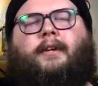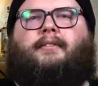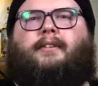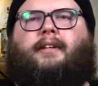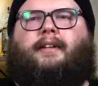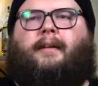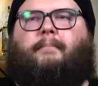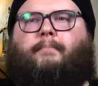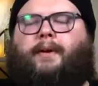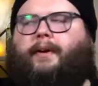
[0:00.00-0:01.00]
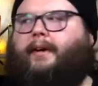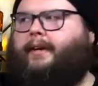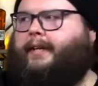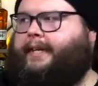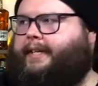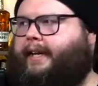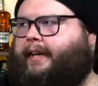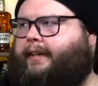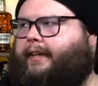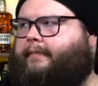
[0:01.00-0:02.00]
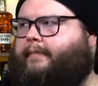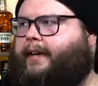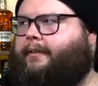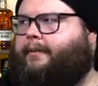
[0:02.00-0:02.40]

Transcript: It's like that bit of honey candy, that